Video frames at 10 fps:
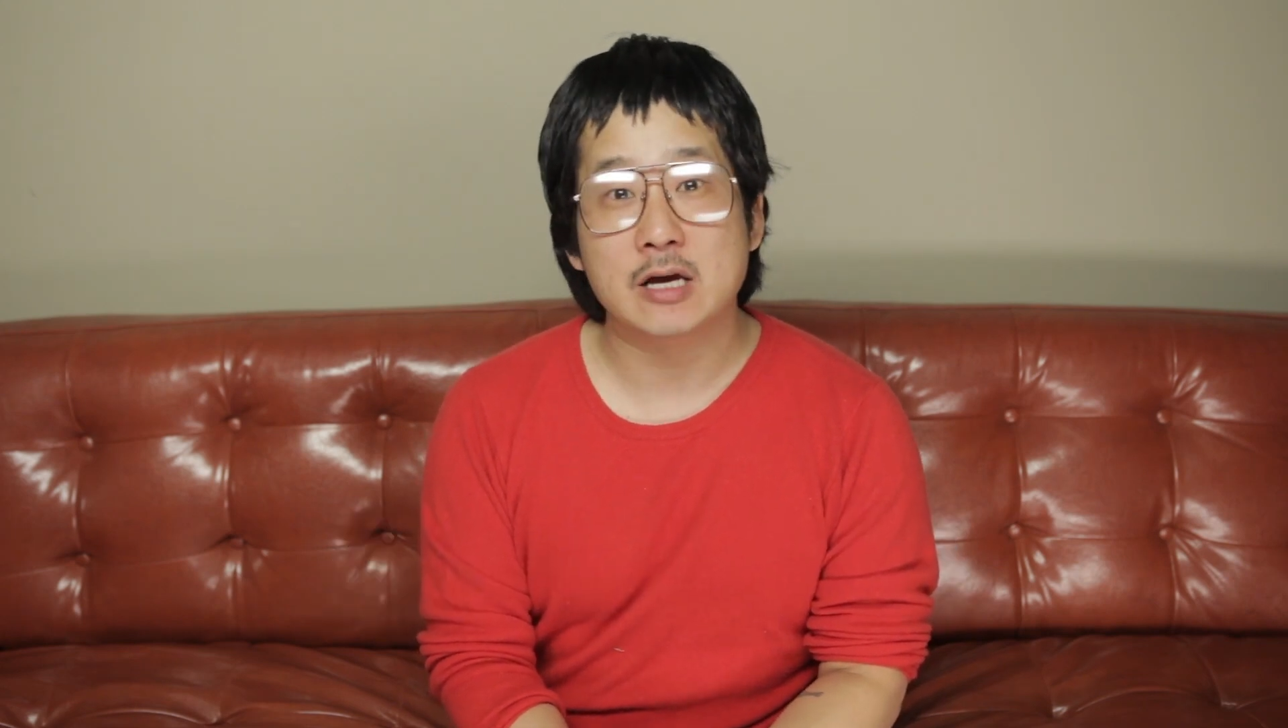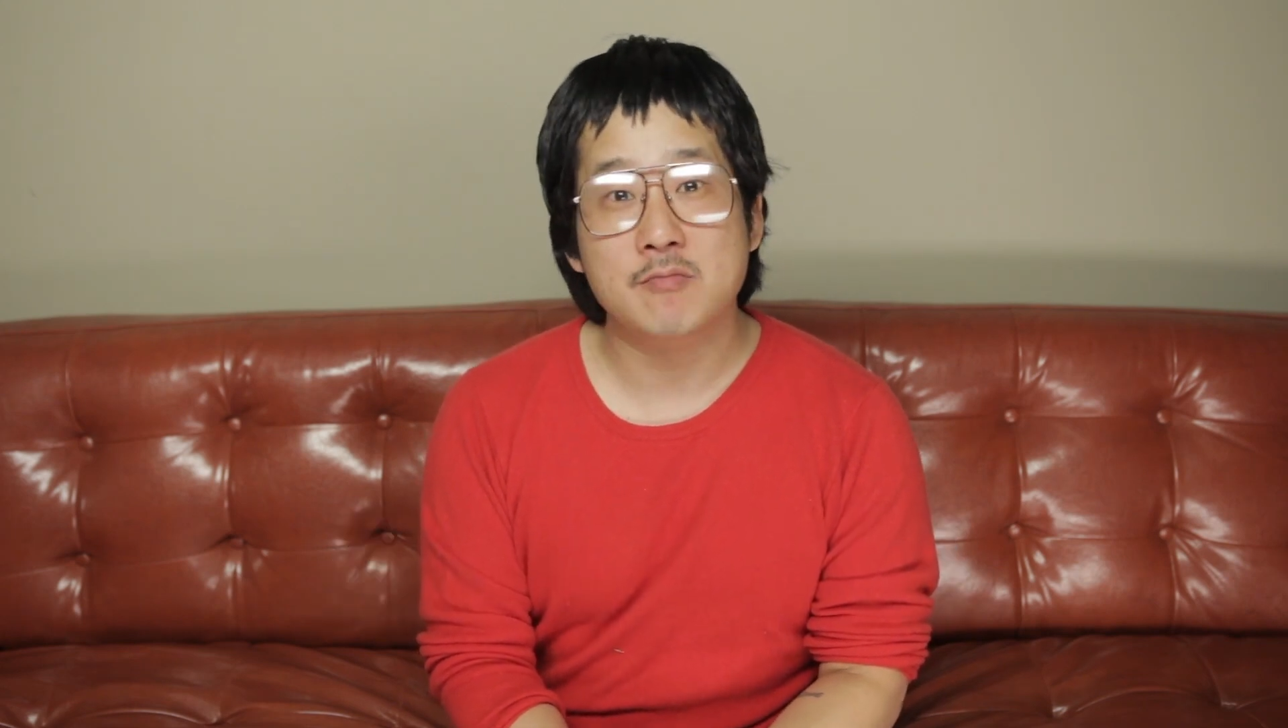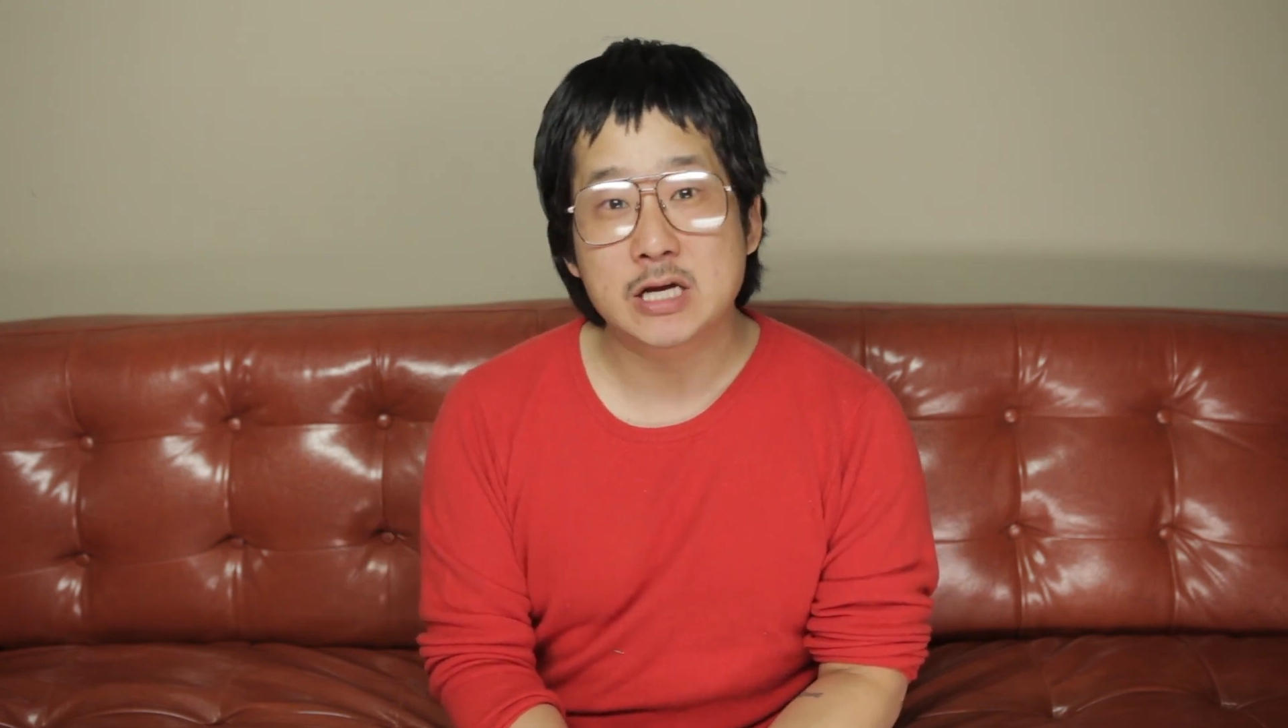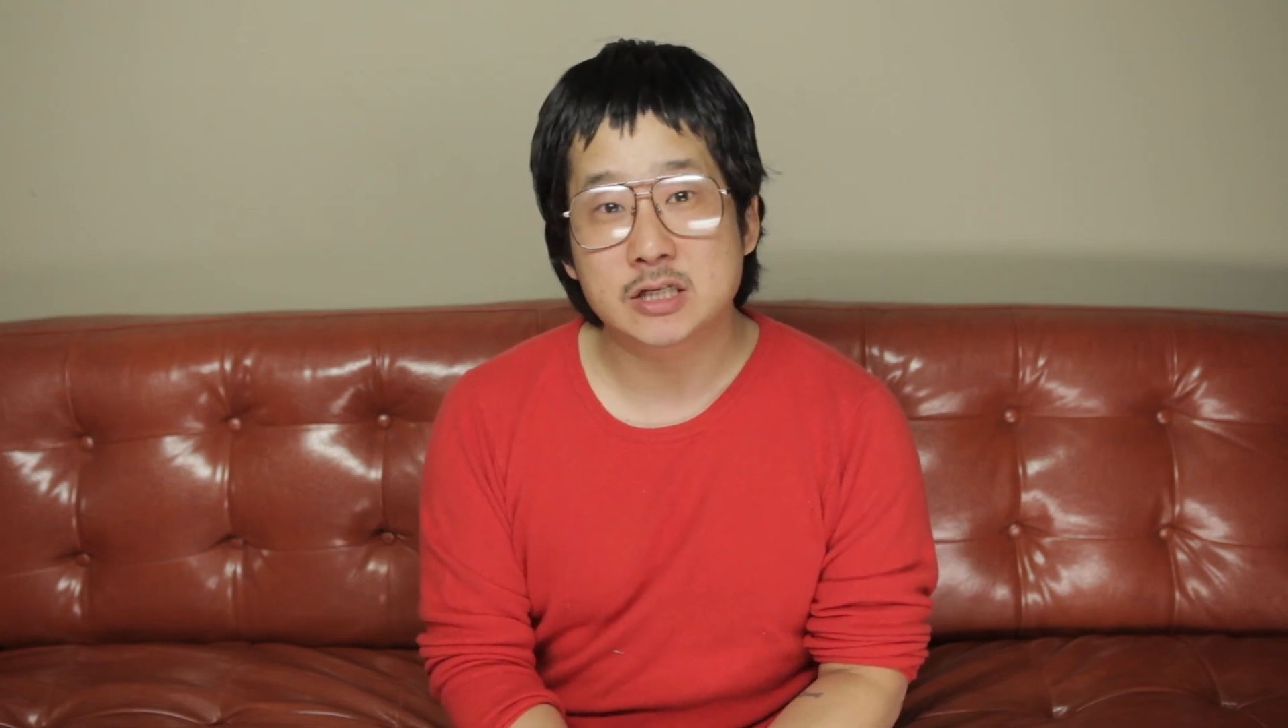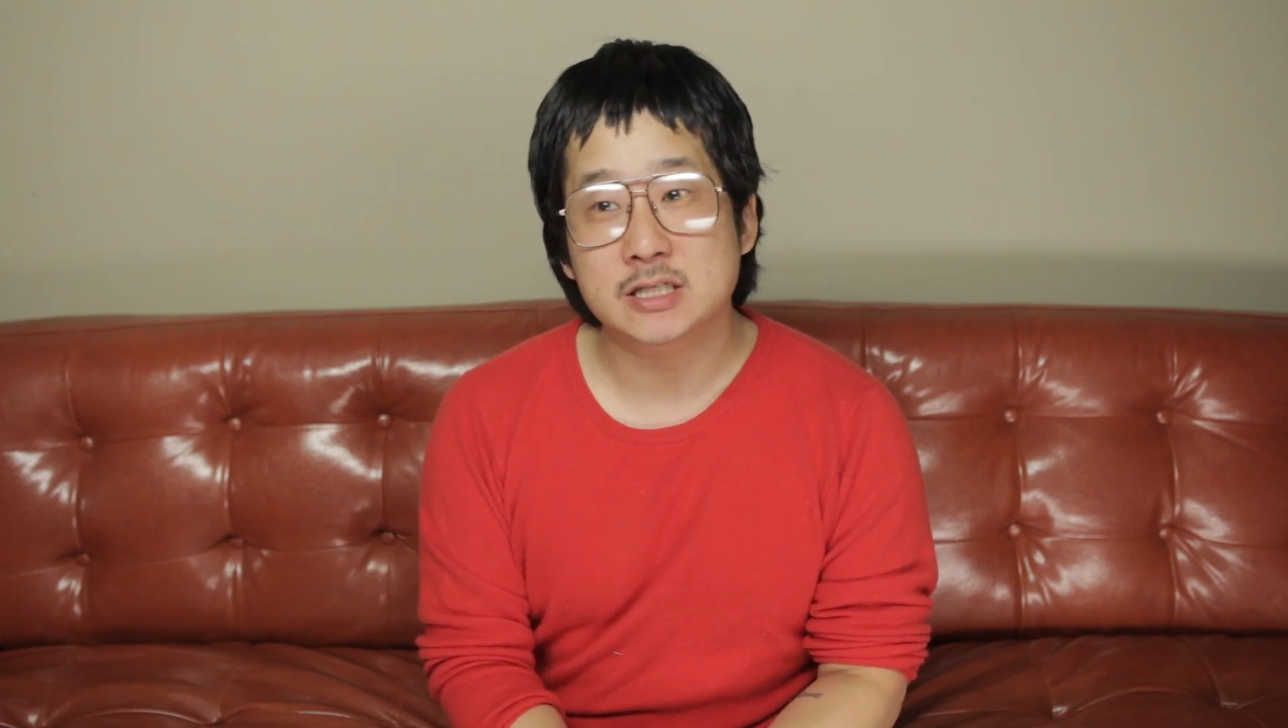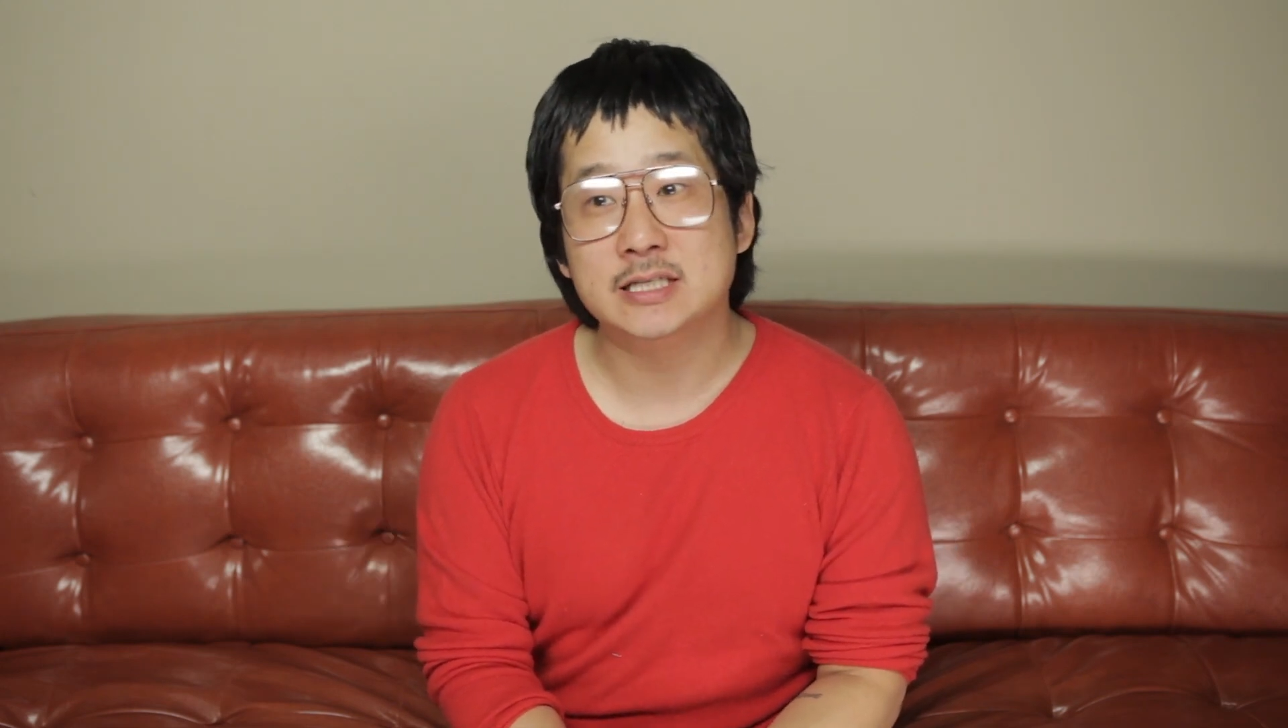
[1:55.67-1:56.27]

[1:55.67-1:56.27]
their mission